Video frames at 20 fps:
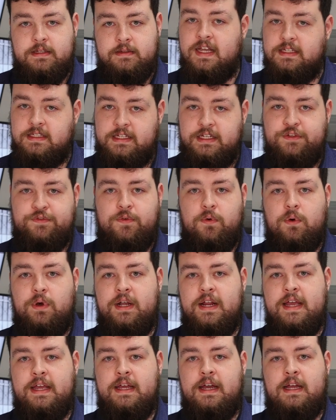as these foreign
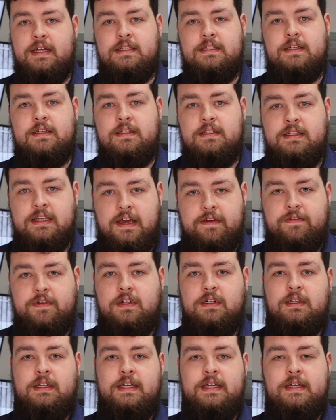AIs could
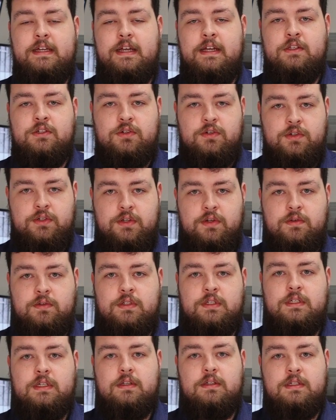definitely
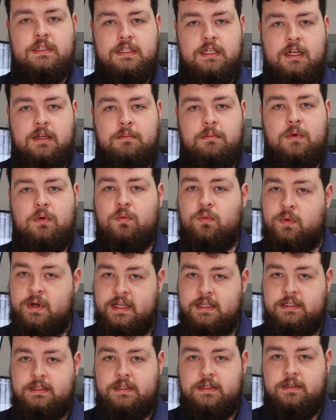introduce some
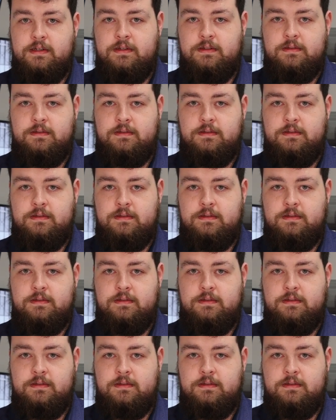risk.